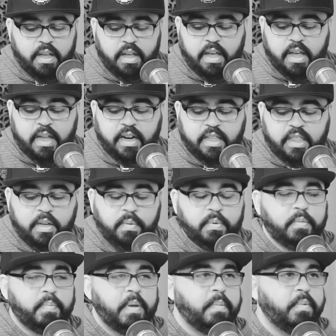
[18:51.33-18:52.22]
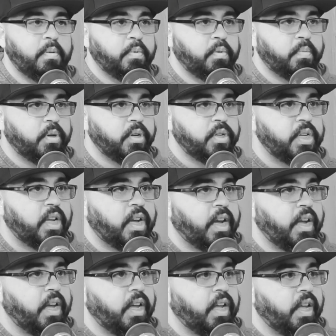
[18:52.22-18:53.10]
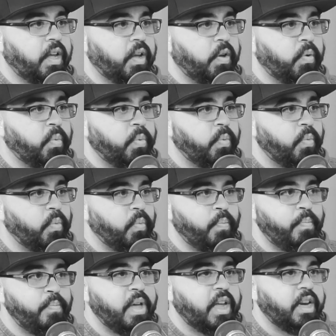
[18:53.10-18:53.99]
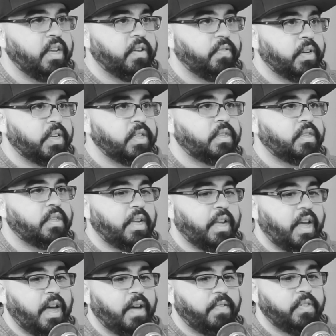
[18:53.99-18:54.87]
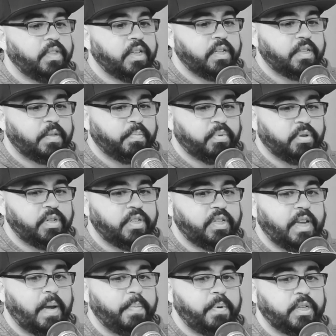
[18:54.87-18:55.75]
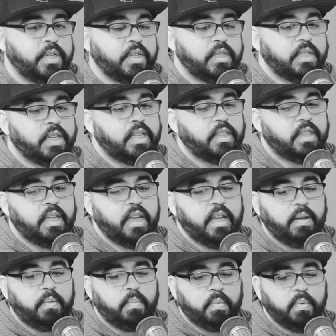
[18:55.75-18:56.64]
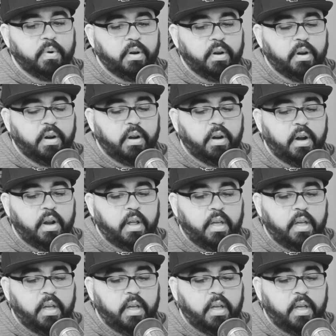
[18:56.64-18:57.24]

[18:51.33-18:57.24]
And I think with baby boomers, I, many of us have this perception that they were